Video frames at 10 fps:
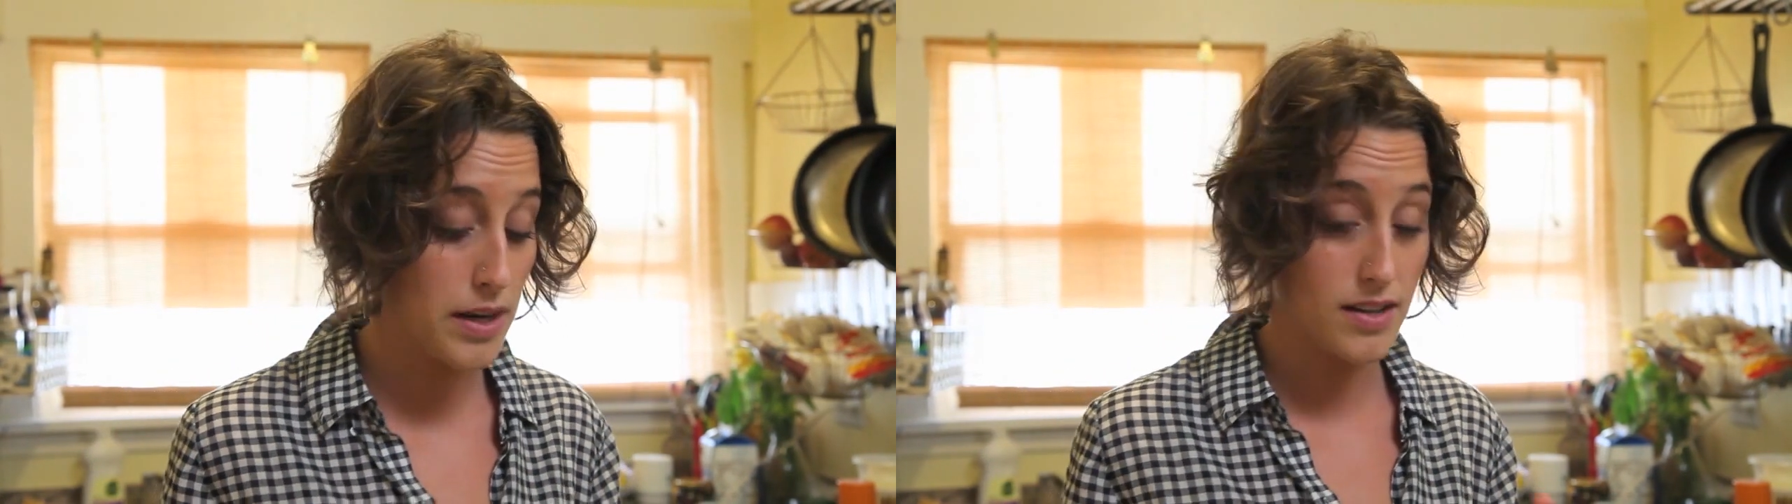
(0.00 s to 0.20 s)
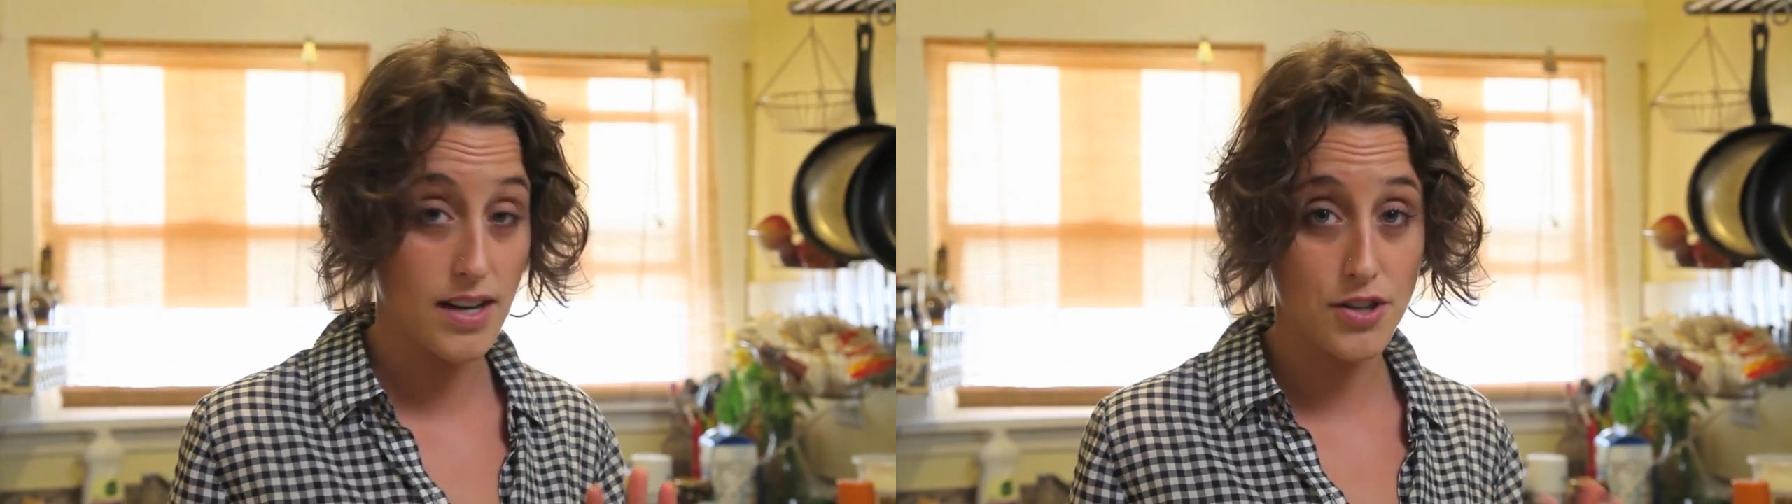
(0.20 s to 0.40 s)

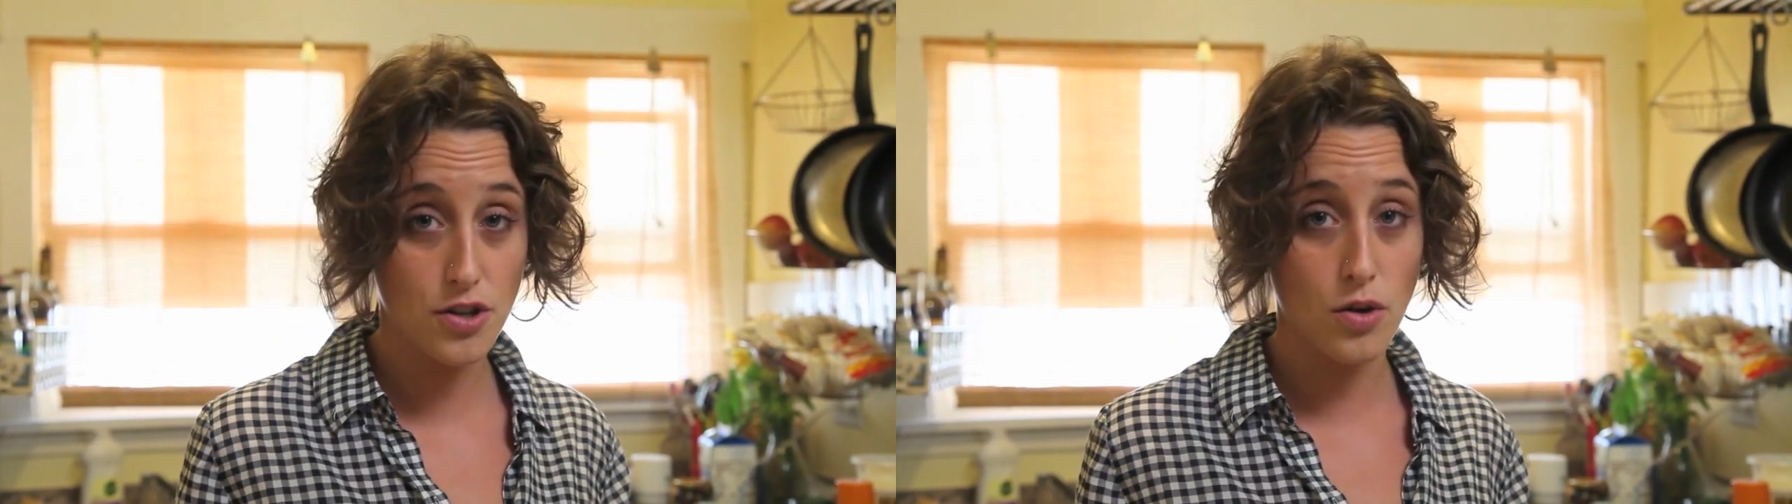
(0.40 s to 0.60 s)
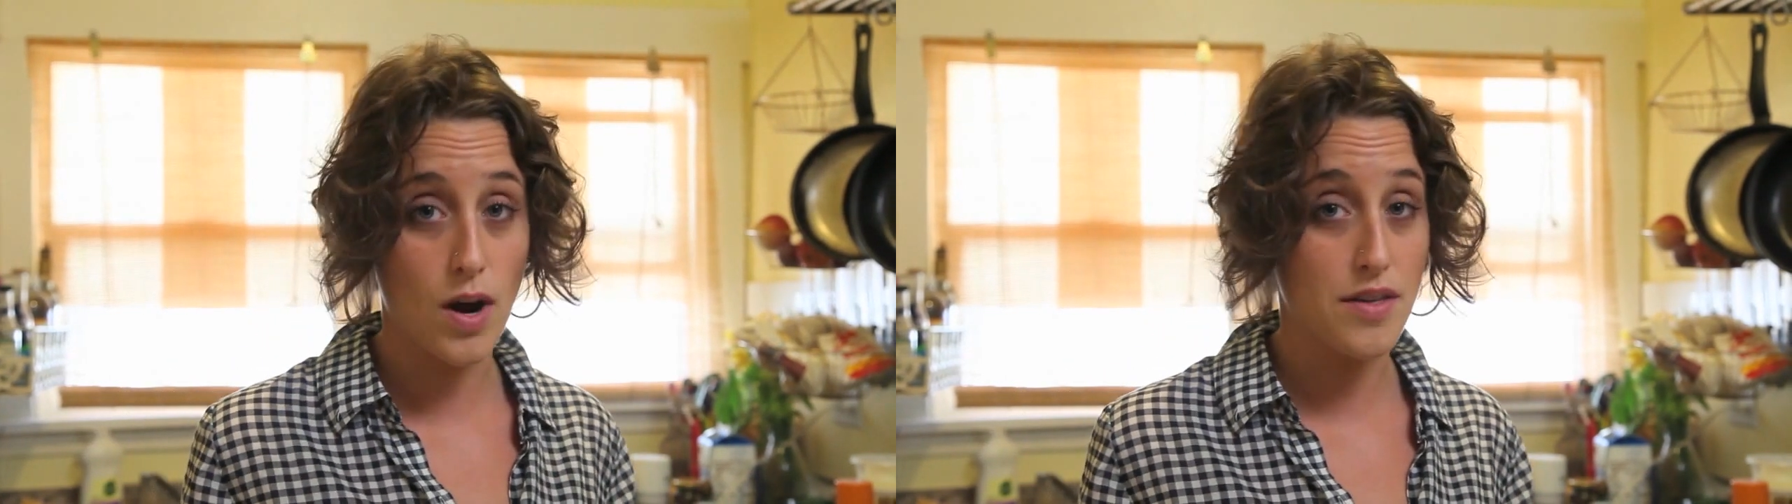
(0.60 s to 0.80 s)
because I
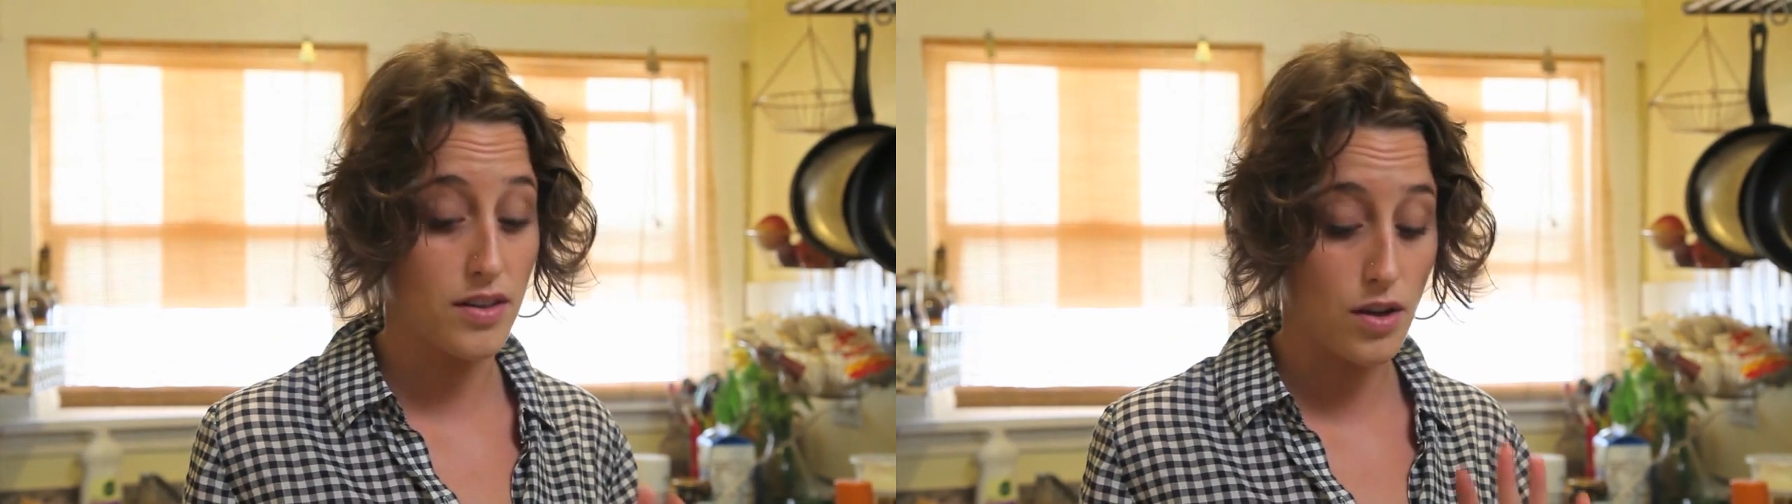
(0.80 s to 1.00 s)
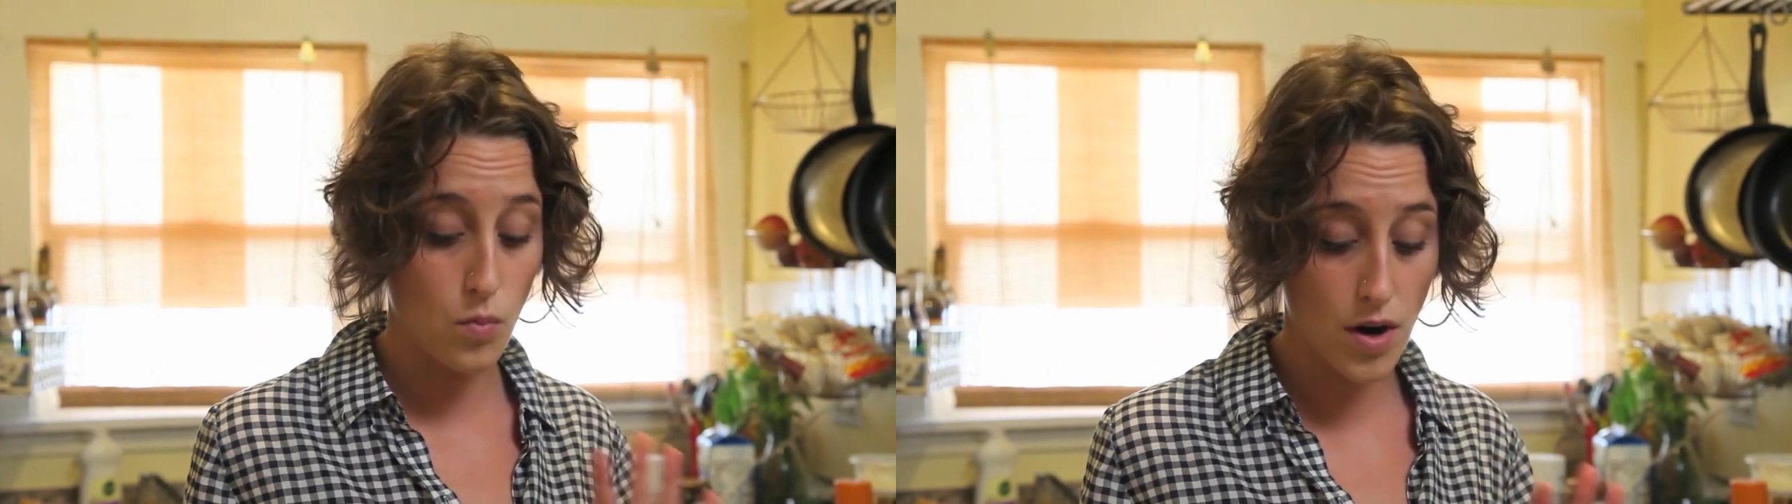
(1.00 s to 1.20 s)
do, I
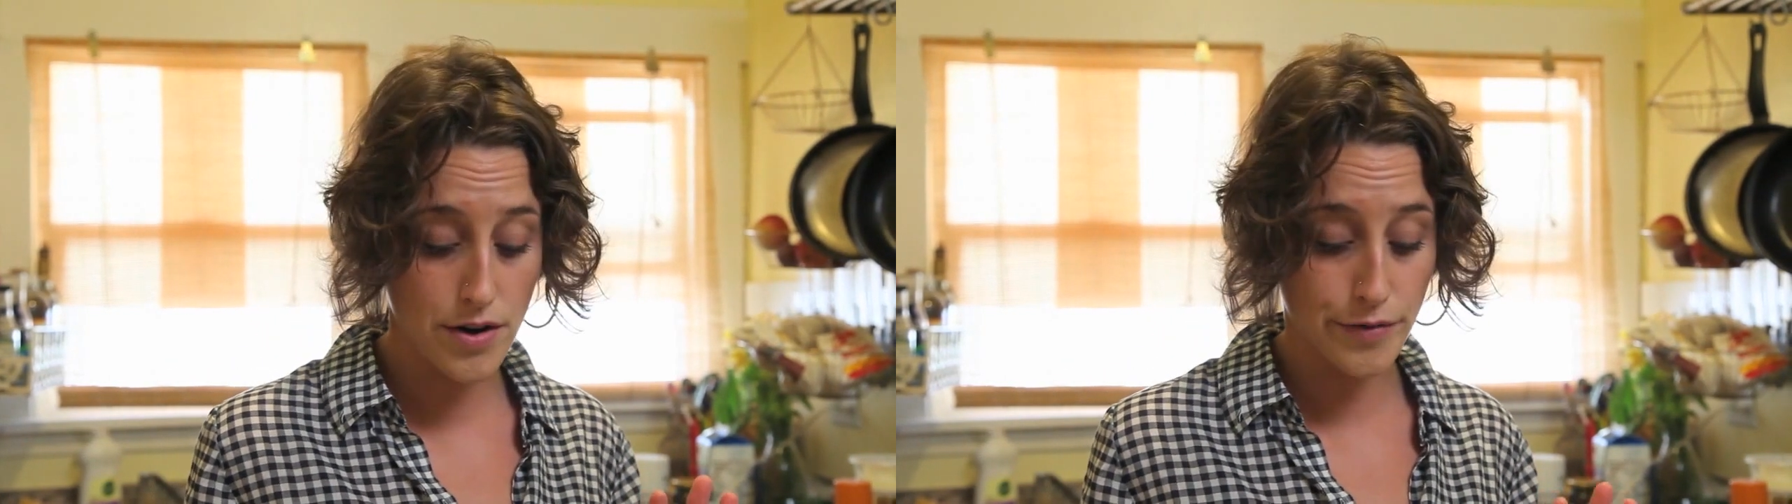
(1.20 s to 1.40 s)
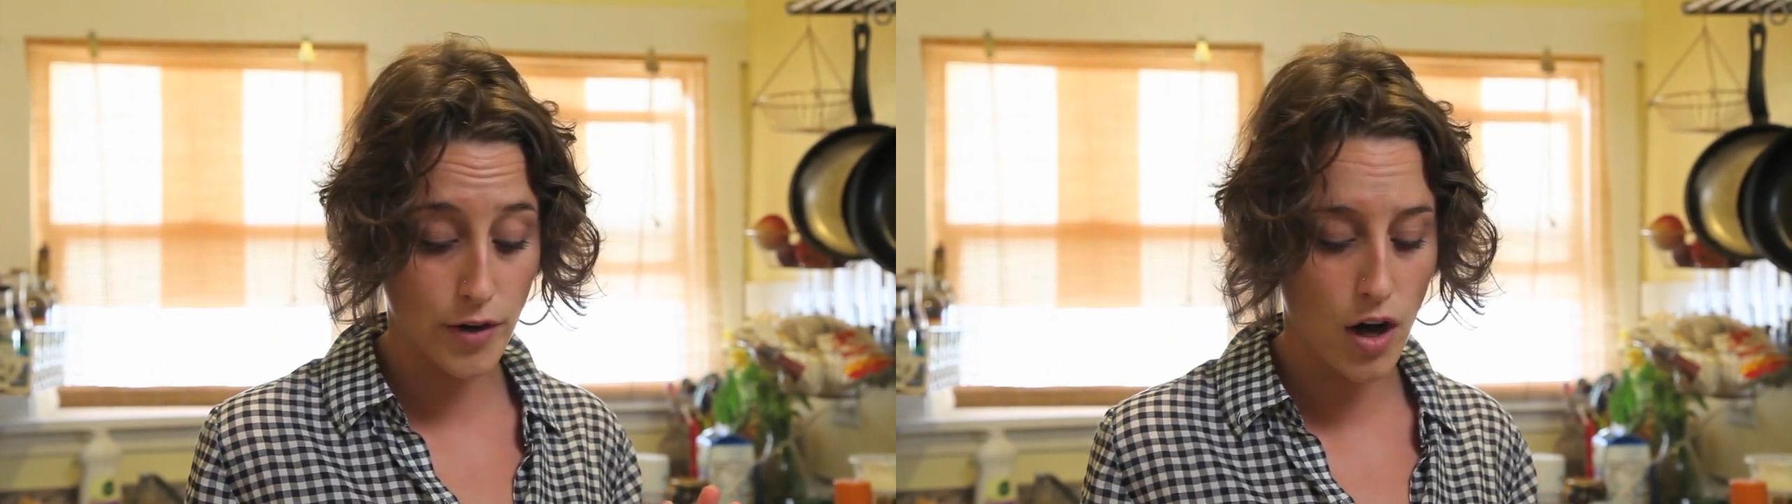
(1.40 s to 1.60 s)
think they're
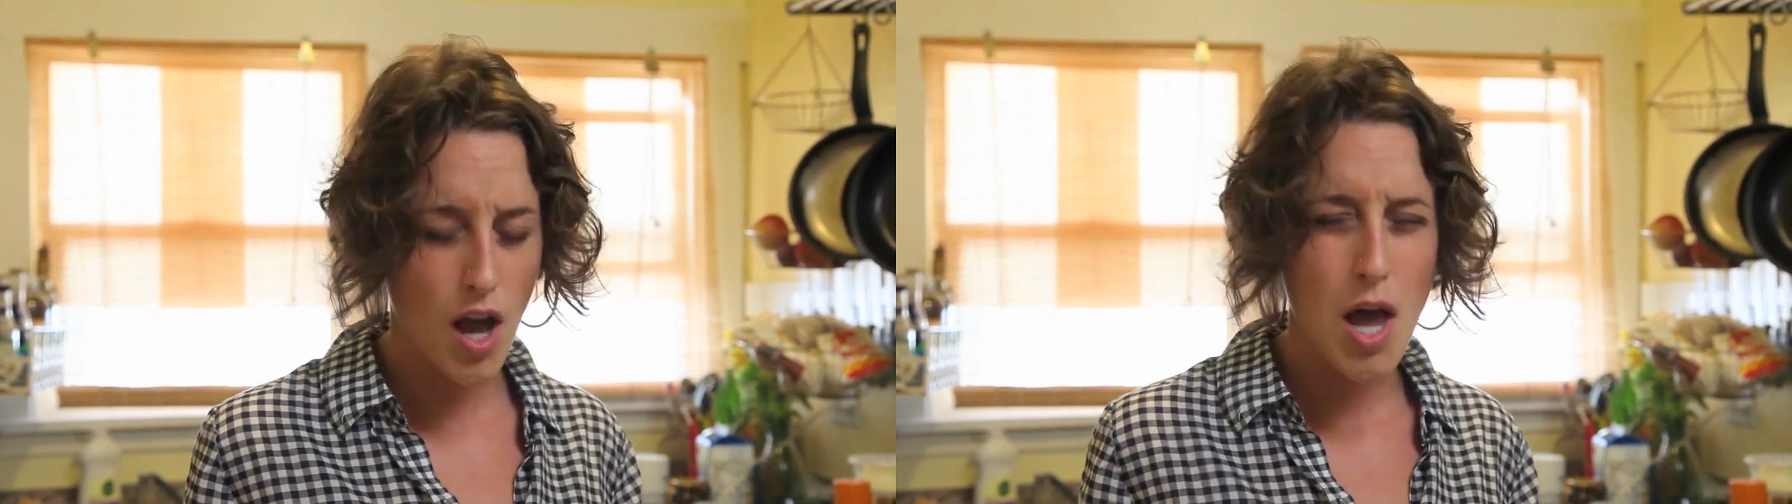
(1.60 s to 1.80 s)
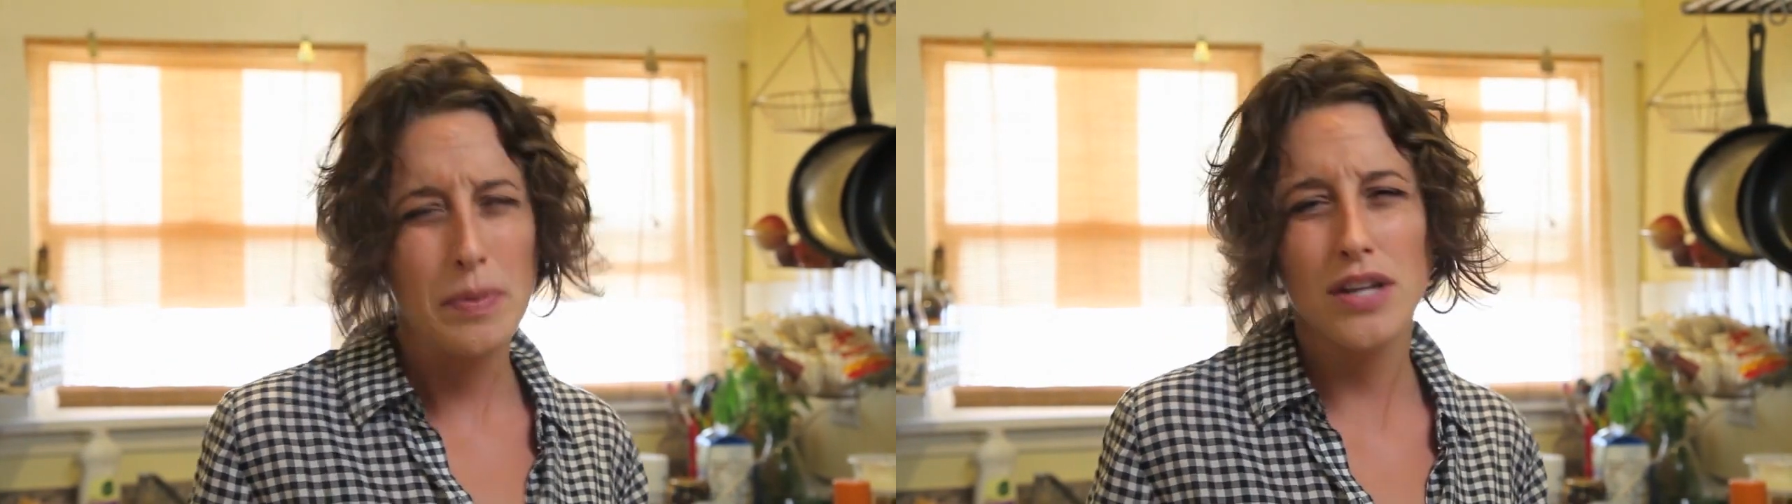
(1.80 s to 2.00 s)
wonderful,